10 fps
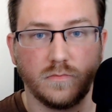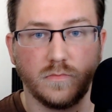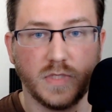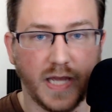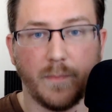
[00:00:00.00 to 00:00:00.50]

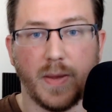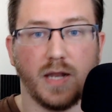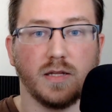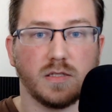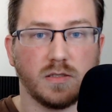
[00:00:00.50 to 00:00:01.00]
To get
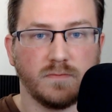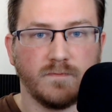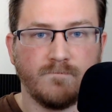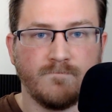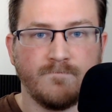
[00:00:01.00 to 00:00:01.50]
penance.
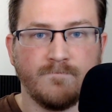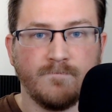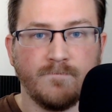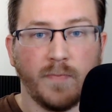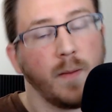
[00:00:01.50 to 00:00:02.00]

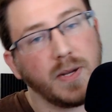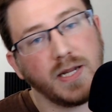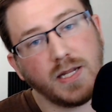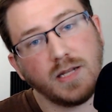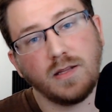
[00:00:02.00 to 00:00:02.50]
But he
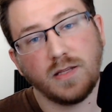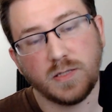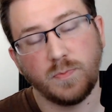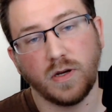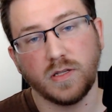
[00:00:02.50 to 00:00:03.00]
didn't in this
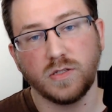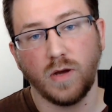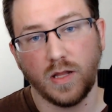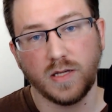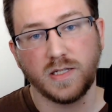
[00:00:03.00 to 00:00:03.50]
book, and so I
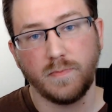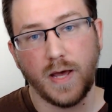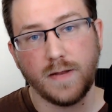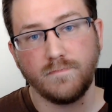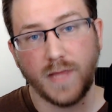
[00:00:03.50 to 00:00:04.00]
lost a
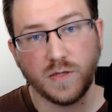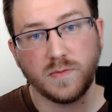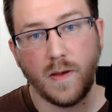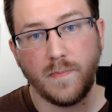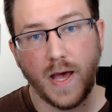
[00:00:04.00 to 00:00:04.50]
bet. That was
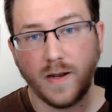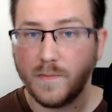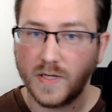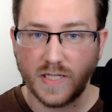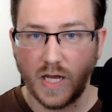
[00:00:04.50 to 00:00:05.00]
my bet. I'm
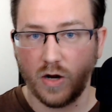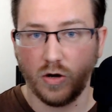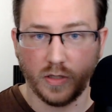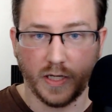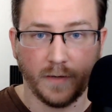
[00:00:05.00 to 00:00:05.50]
going to say it
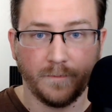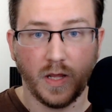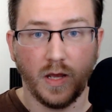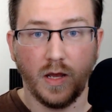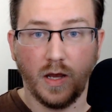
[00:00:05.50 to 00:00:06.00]
early.
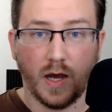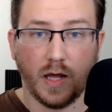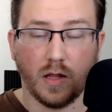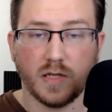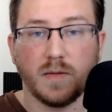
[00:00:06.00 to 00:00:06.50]
I
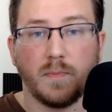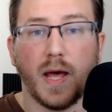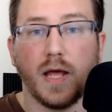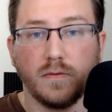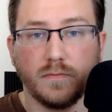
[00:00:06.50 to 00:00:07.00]
lost a
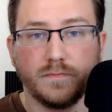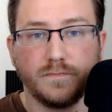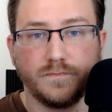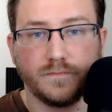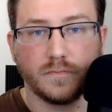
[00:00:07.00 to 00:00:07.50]
bet.
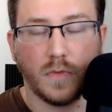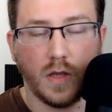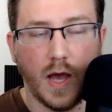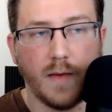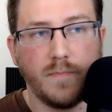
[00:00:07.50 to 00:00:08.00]

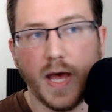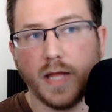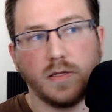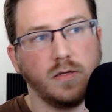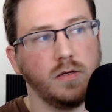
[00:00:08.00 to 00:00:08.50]
I
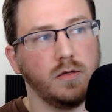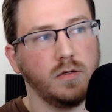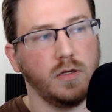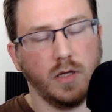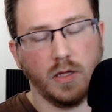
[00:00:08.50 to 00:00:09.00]
bet
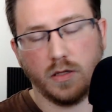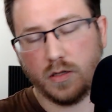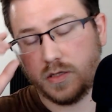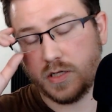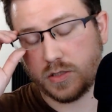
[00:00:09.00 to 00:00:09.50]
in the
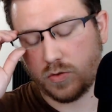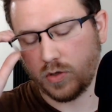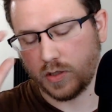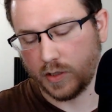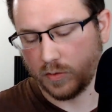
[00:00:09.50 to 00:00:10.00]

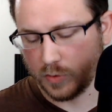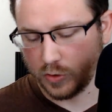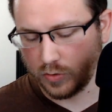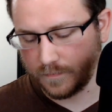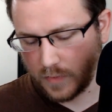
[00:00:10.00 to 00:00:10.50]
Discord, Little
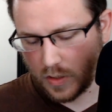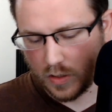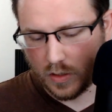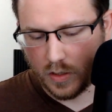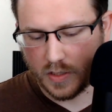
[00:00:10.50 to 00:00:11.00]
Blue.
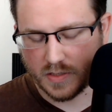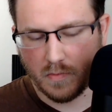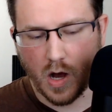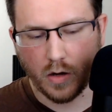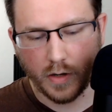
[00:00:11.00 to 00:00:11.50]
He's a
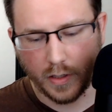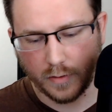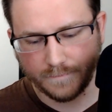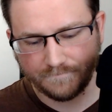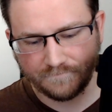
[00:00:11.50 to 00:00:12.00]

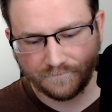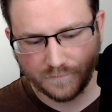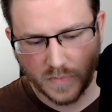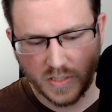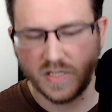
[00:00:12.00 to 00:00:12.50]
moderator.
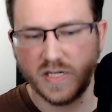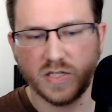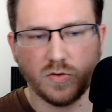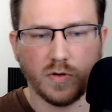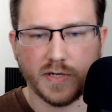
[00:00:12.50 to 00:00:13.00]
He's the
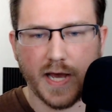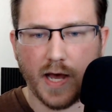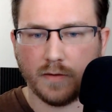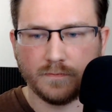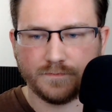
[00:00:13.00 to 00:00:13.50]
Discord
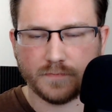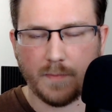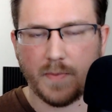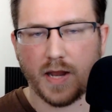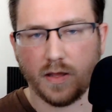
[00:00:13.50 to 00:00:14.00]
dad. I
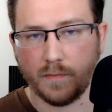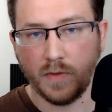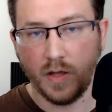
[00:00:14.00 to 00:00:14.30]
bet him.